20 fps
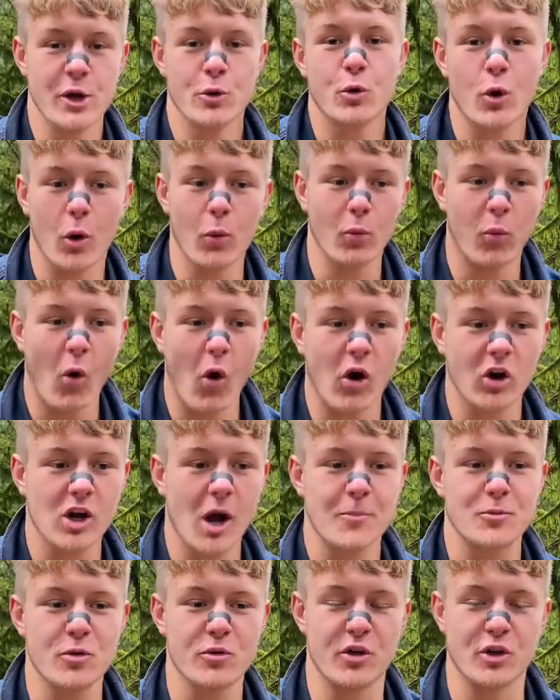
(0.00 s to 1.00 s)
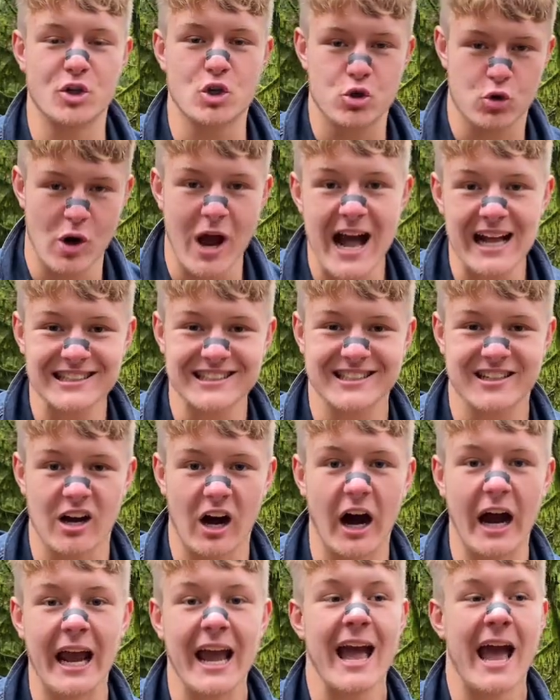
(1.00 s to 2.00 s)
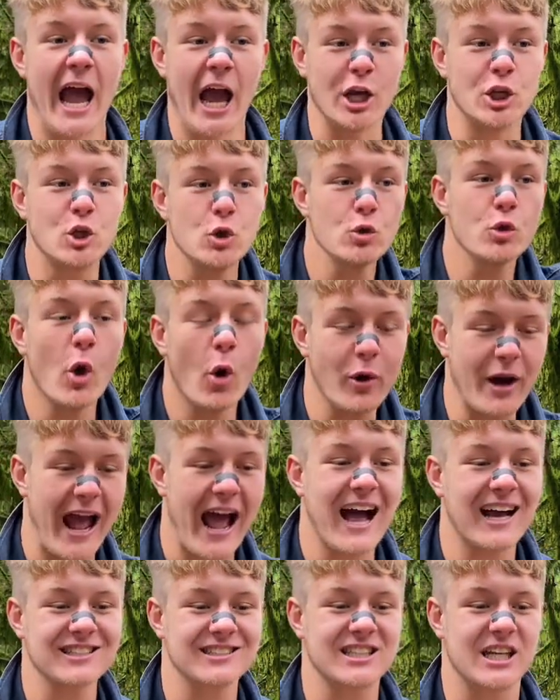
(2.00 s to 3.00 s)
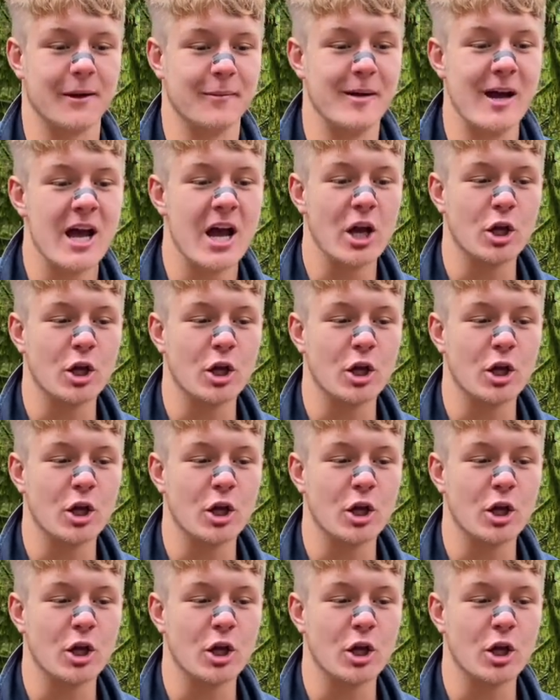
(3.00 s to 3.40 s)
you don't walk up to the trans guy, and you don't ask him,